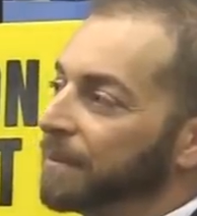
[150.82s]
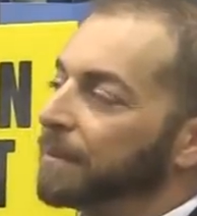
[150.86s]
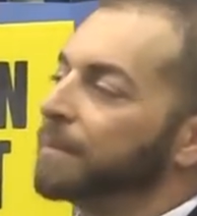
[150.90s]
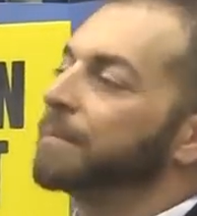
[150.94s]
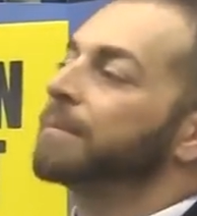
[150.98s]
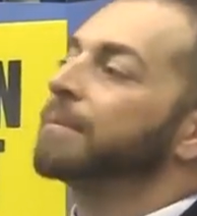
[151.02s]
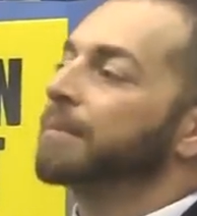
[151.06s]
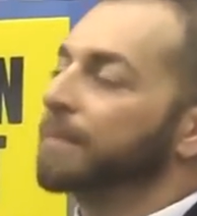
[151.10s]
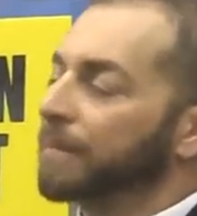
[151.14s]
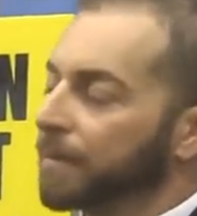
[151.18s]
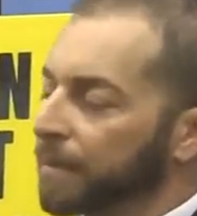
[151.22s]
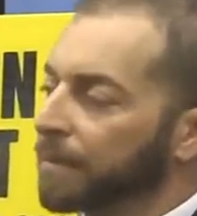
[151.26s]

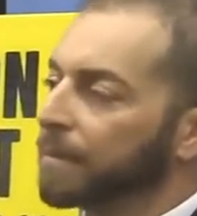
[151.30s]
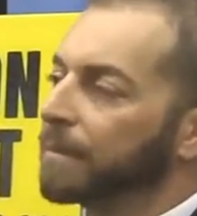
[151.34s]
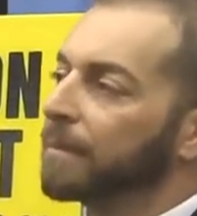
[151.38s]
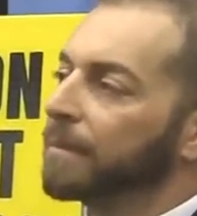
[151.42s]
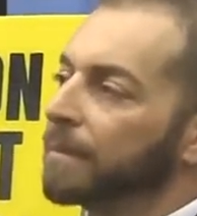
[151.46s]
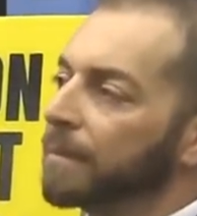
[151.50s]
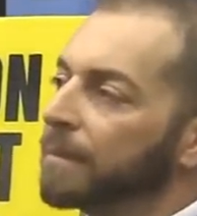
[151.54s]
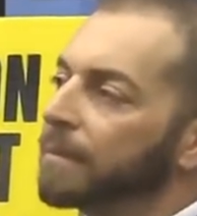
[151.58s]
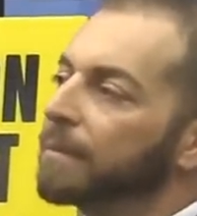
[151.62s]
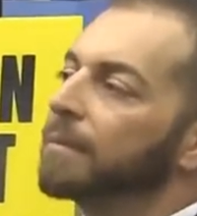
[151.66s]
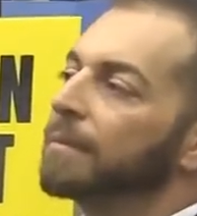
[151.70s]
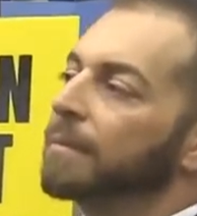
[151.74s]

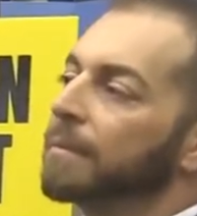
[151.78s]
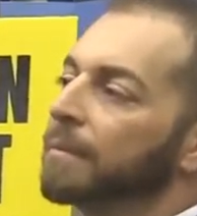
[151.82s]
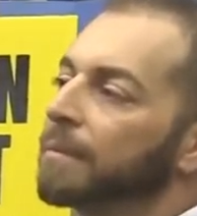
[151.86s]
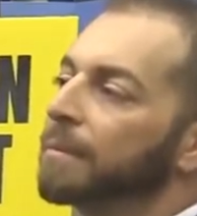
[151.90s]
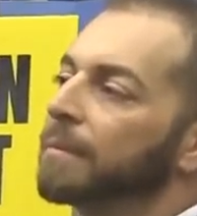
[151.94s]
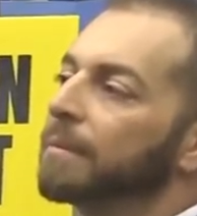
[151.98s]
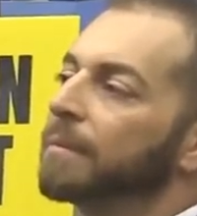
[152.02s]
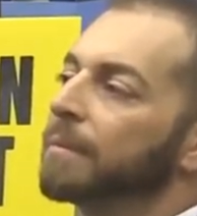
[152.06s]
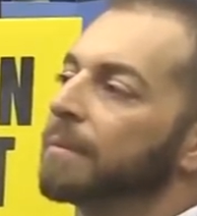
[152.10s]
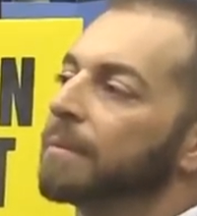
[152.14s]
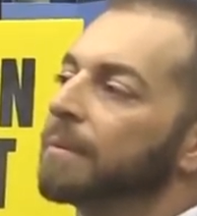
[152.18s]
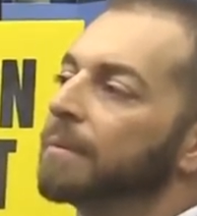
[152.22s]

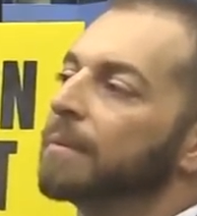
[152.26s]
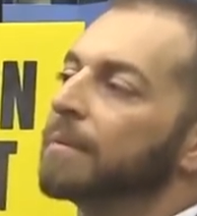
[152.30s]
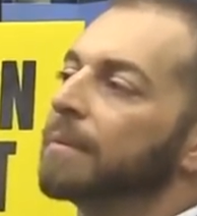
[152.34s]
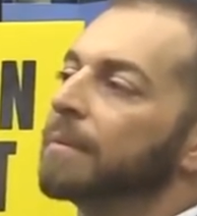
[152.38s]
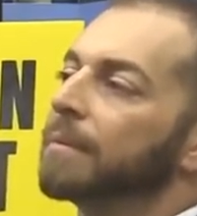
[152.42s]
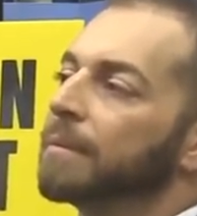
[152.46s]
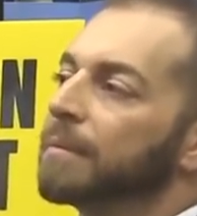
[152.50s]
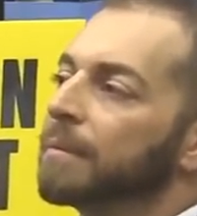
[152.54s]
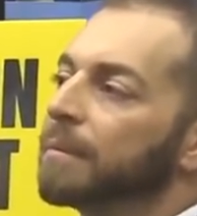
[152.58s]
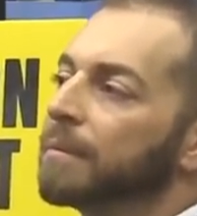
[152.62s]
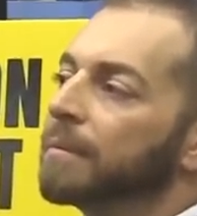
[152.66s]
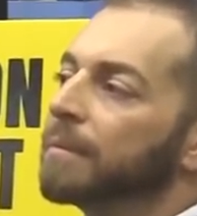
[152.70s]

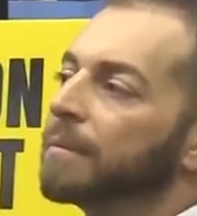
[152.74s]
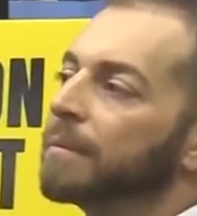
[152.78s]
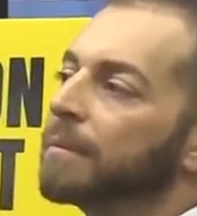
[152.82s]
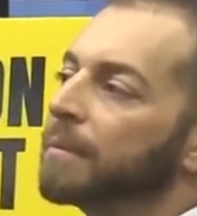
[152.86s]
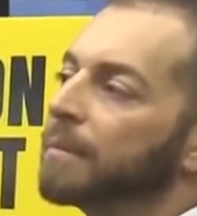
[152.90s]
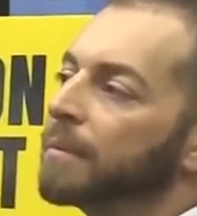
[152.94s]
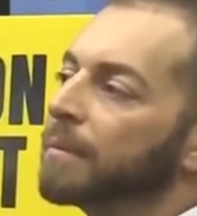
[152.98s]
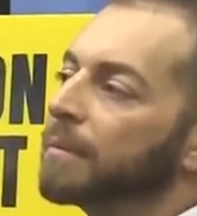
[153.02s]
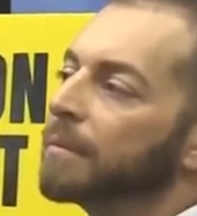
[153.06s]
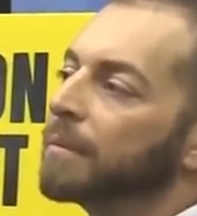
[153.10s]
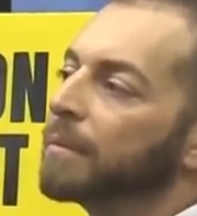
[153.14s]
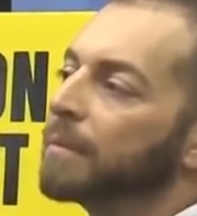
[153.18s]

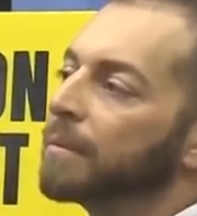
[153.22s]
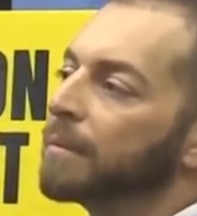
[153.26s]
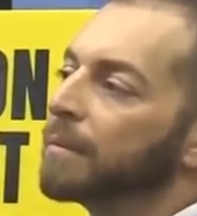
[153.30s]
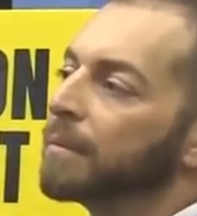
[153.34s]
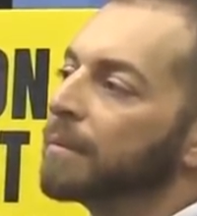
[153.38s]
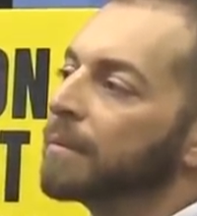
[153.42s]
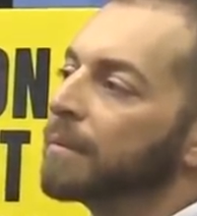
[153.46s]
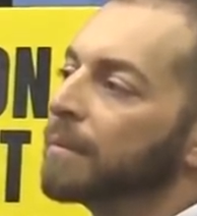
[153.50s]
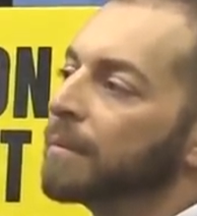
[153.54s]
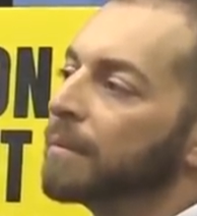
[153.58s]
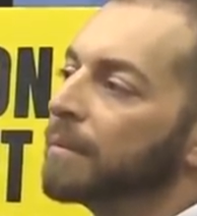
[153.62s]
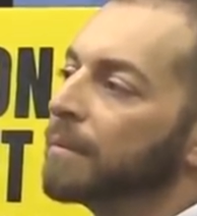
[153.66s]

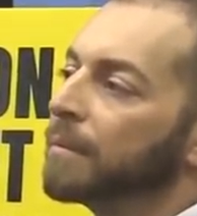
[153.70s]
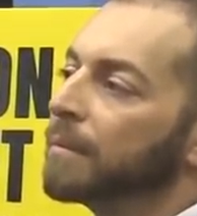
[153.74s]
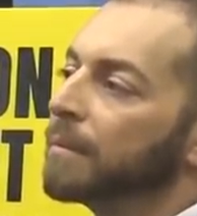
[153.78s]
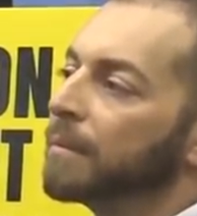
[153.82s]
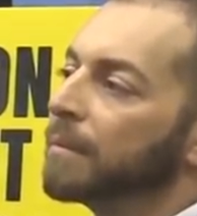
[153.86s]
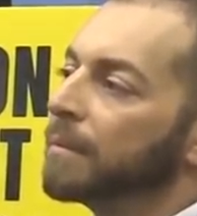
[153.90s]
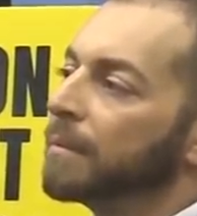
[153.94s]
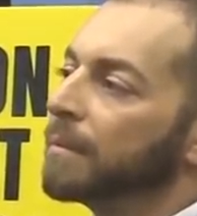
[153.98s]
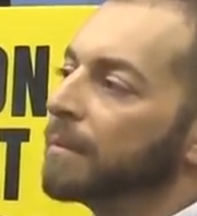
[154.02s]
(silent)